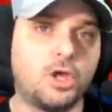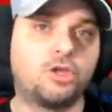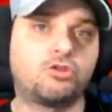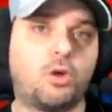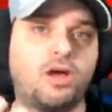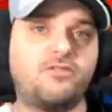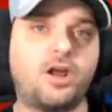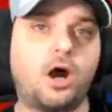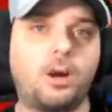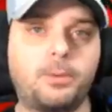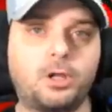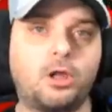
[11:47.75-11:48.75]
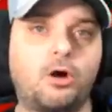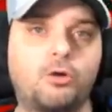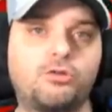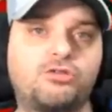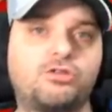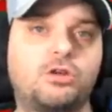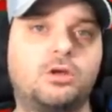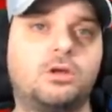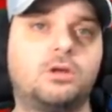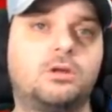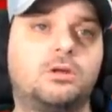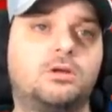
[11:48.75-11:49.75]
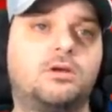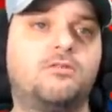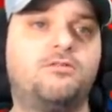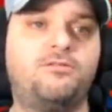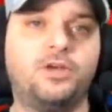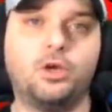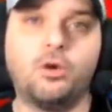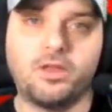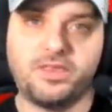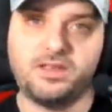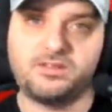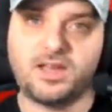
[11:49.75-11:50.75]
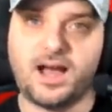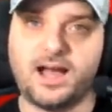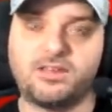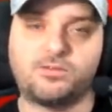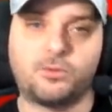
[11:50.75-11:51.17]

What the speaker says: So we'll have an up-close view of these guys,